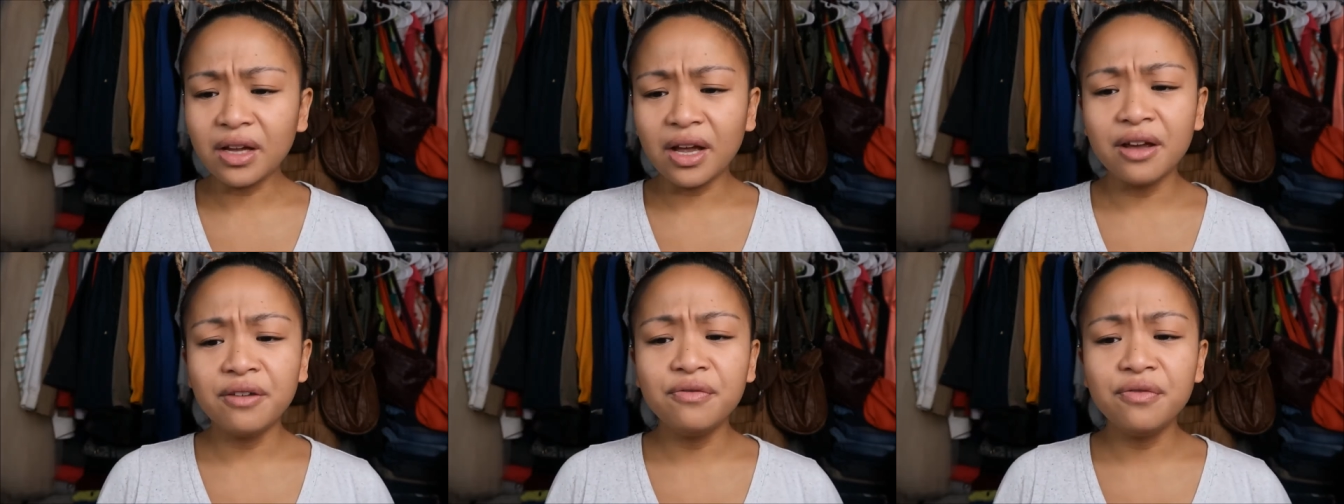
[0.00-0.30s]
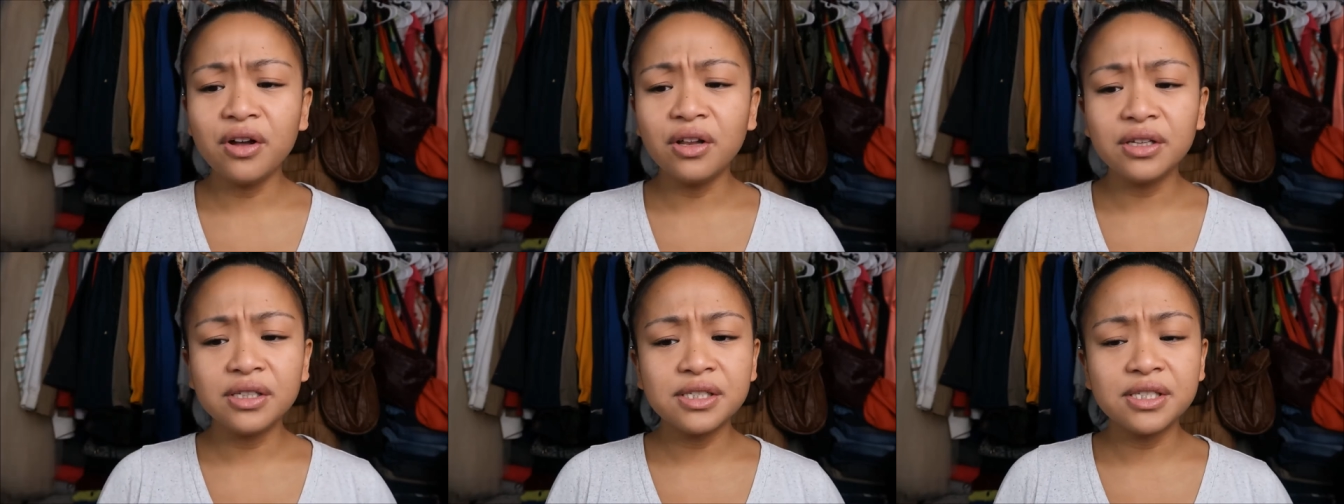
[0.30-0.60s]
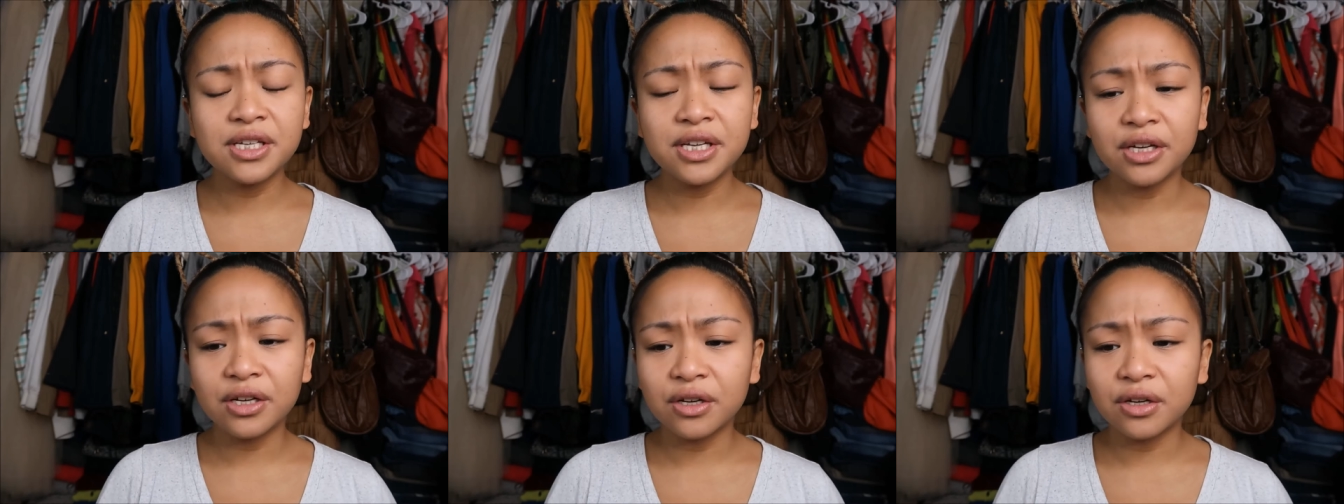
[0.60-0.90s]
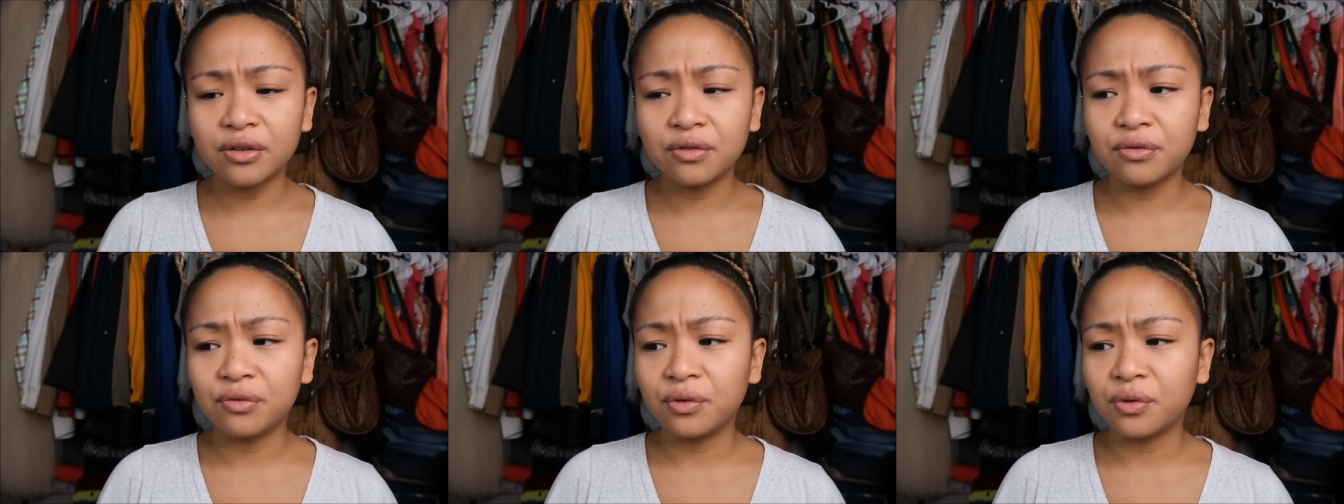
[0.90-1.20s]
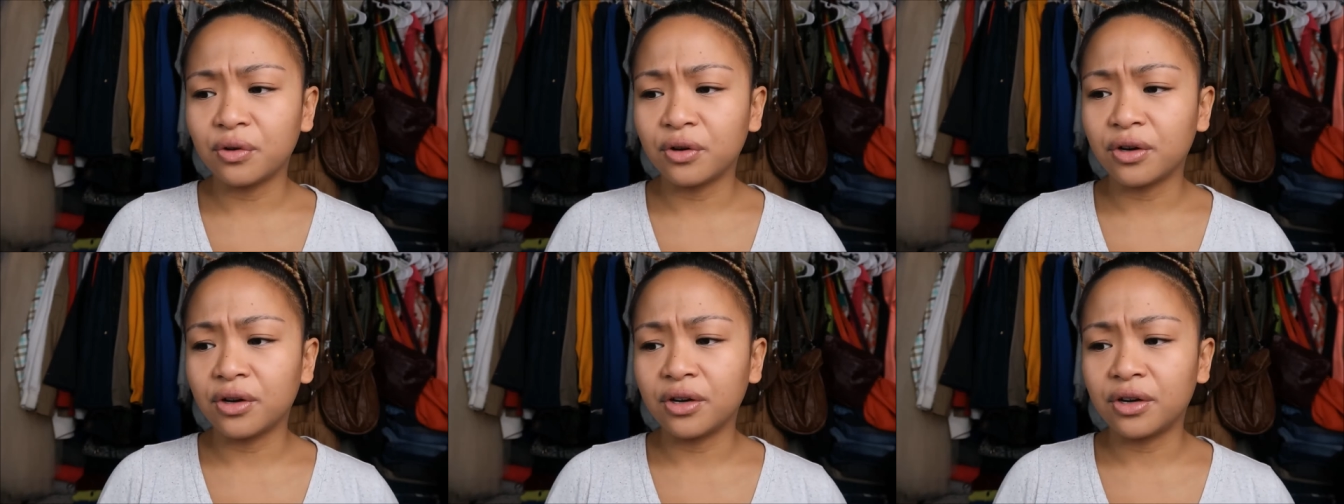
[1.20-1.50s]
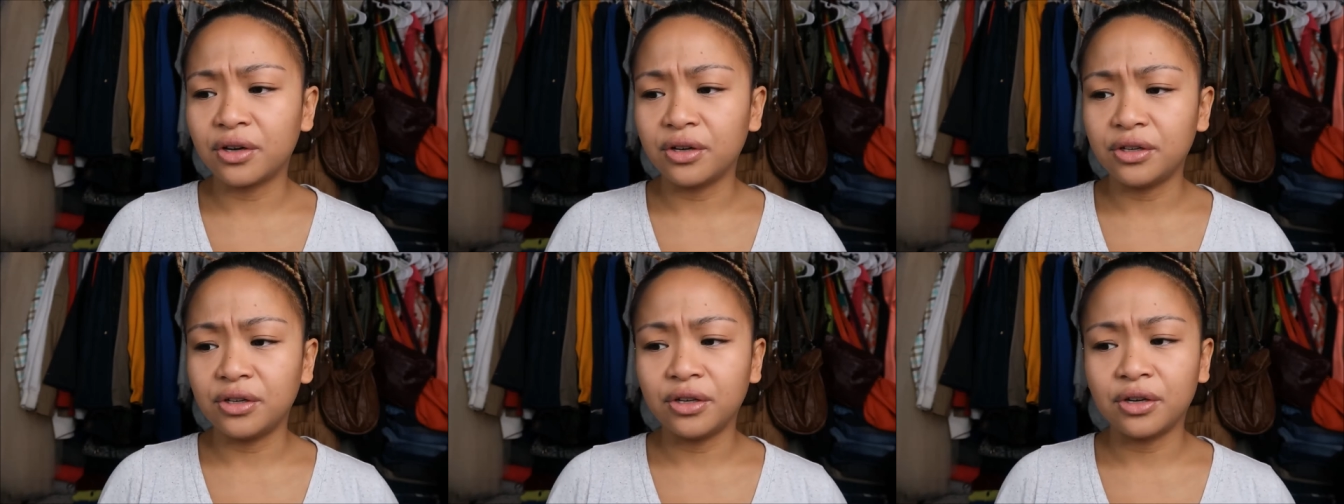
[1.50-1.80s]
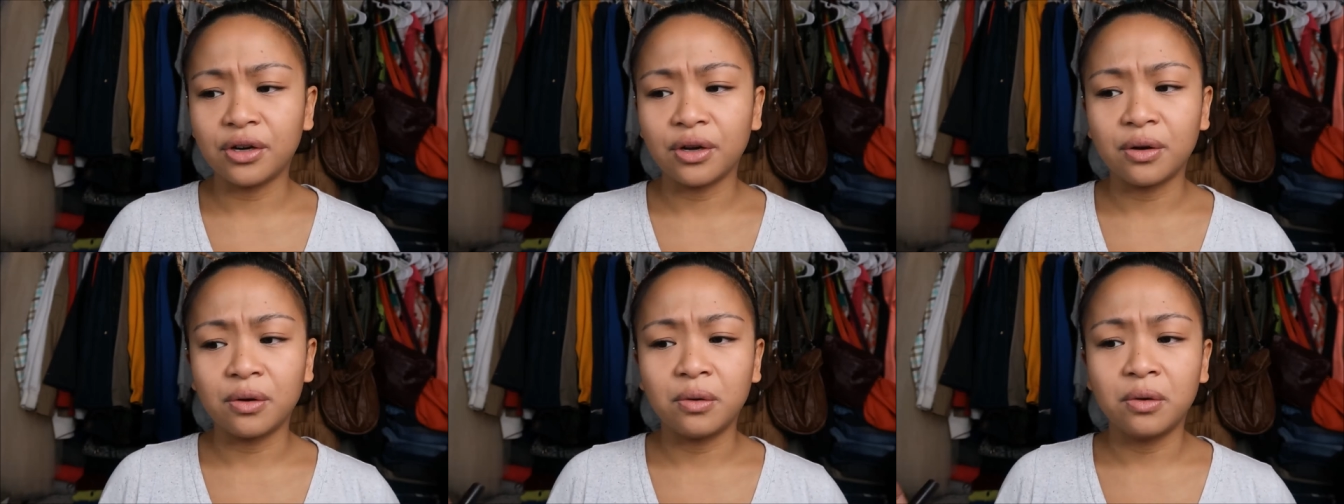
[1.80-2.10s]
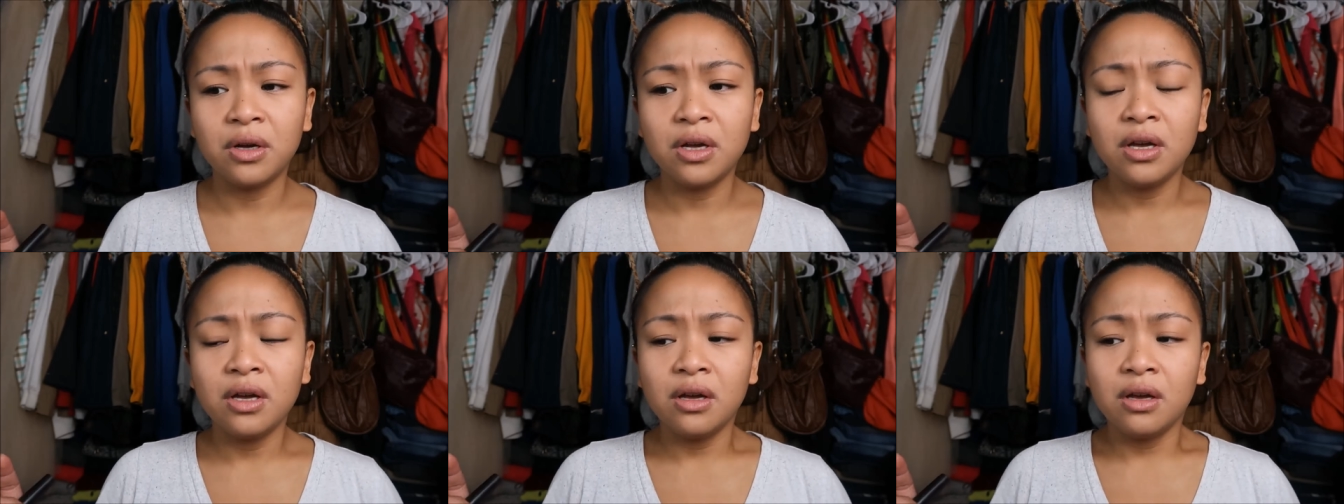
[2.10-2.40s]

I volunteered for, you know,